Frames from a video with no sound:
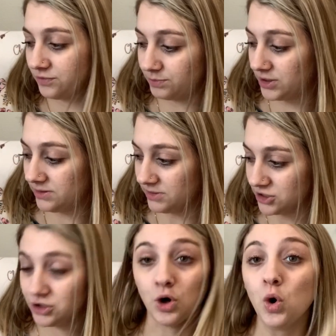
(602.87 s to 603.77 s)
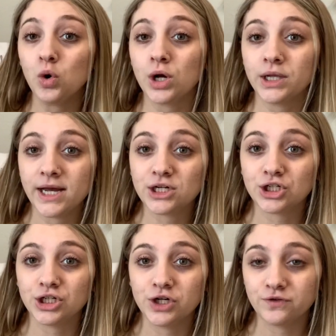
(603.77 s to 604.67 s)
pretty much the whole
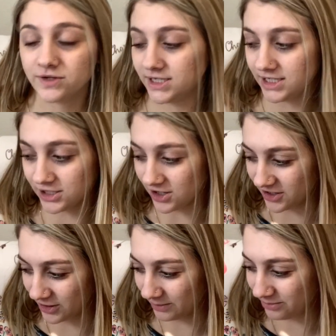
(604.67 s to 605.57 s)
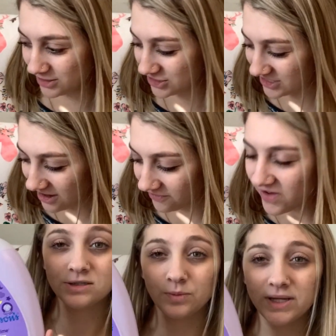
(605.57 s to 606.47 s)
collection over here on our bookshelf.
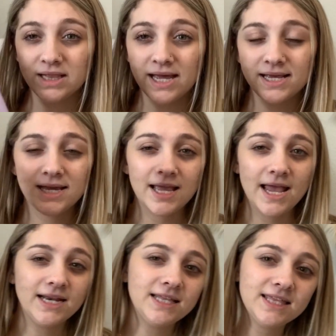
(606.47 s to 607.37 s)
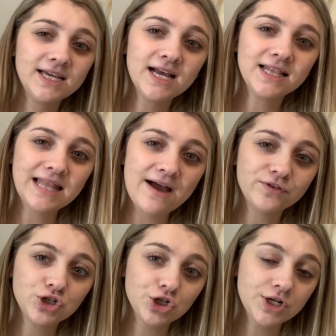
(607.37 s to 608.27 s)
We like anything
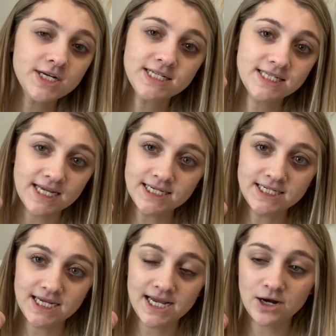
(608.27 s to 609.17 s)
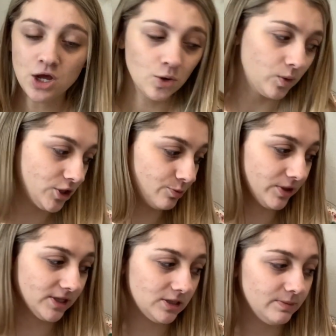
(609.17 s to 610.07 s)
lavender scented, which
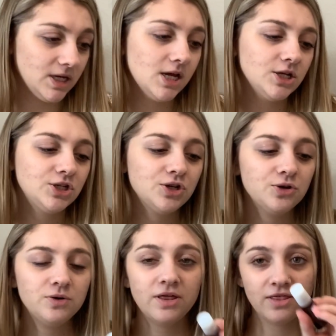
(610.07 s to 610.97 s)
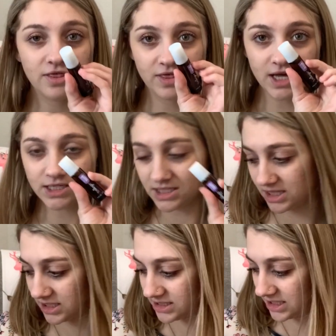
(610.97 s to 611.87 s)
brings me to this.
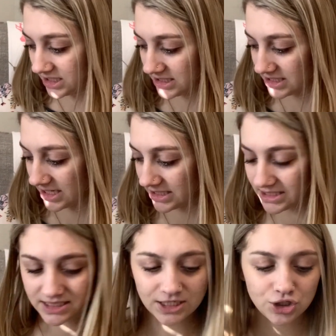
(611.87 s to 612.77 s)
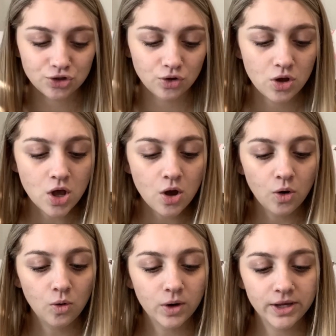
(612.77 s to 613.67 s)
This is an essential
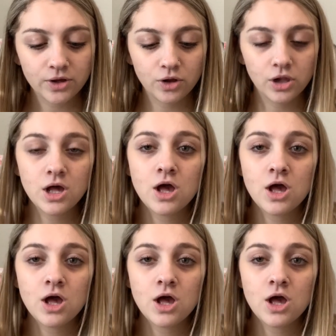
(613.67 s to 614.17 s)
oil